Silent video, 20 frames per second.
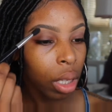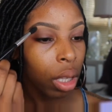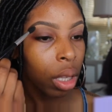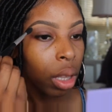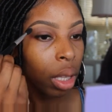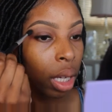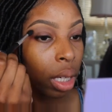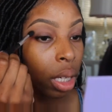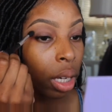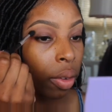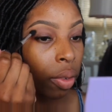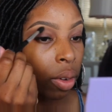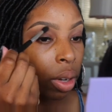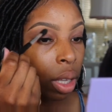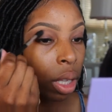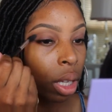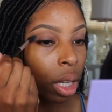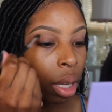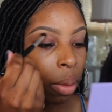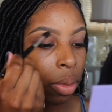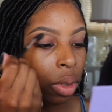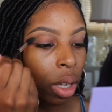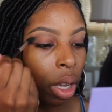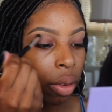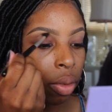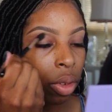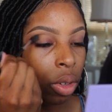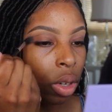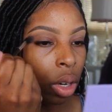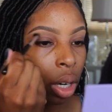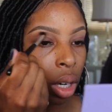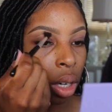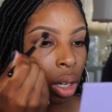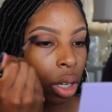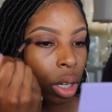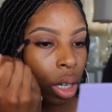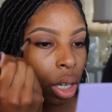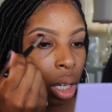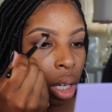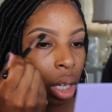that definitely comes off
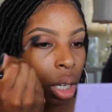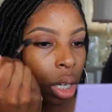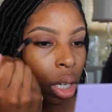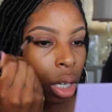darker.